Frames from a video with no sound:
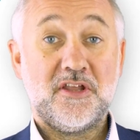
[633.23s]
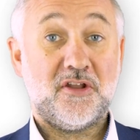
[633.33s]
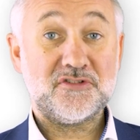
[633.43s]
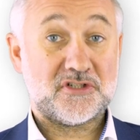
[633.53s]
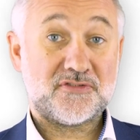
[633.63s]

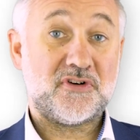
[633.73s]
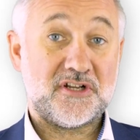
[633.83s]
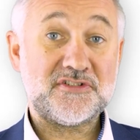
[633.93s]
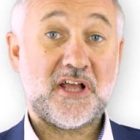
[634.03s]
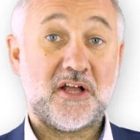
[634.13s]
not just for
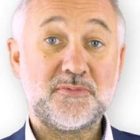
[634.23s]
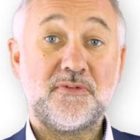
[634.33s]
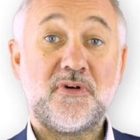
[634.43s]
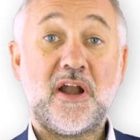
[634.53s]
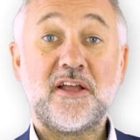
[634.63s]
ourselves,
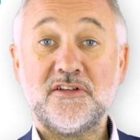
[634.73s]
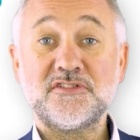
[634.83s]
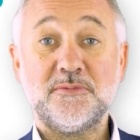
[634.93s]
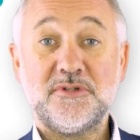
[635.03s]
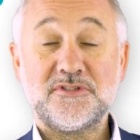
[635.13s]
but for our
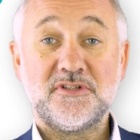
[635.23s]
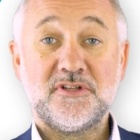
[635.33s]
customers.